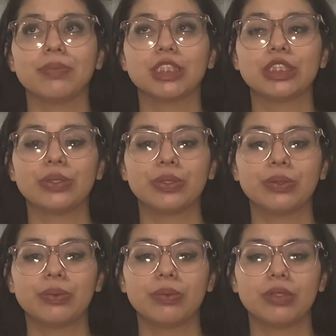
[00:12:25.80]

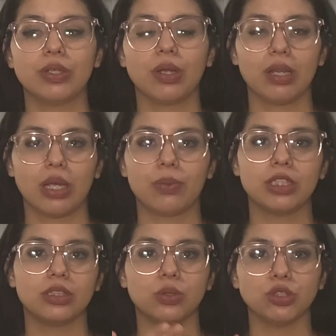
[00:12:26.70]
So like
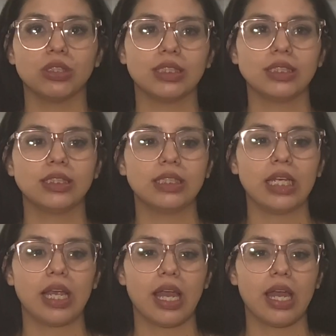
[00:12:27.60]
we're social
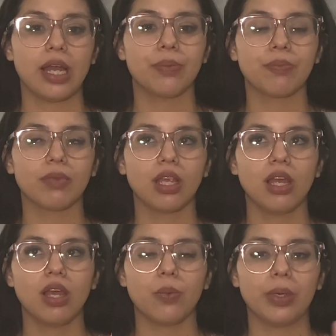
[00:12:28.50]
distancing, and
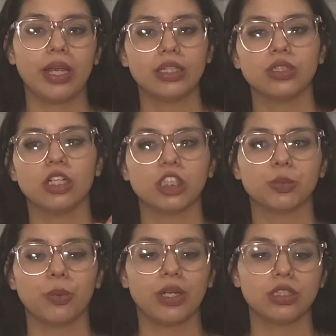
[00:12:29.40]
we get to the
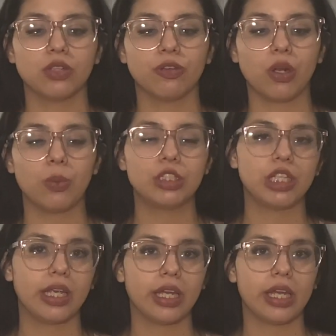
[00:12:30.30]
hospital, we get to the front, we
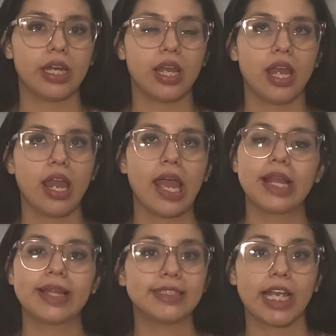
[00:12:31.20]
check in,
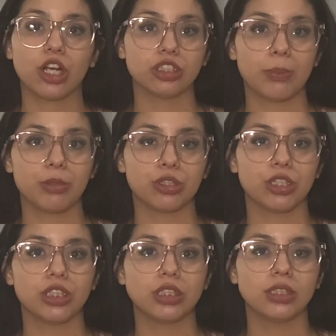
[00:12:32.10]
and they take our
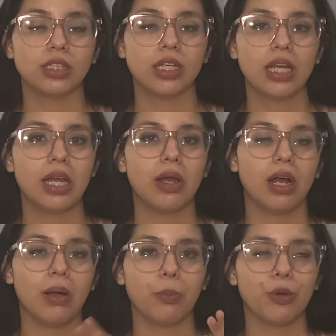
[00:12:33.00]
temperatures.
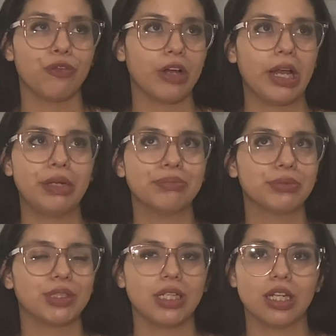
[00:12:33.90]
We're fine.
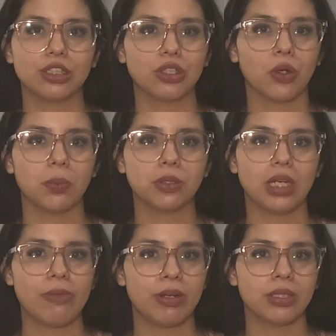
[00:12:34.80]
They let us go up to
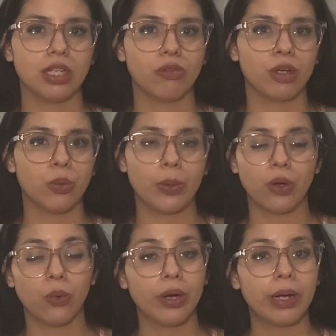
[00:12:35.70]
labor and delivery. We
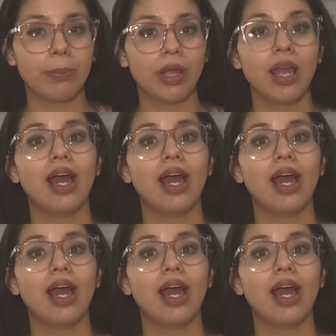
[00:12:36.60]
go up.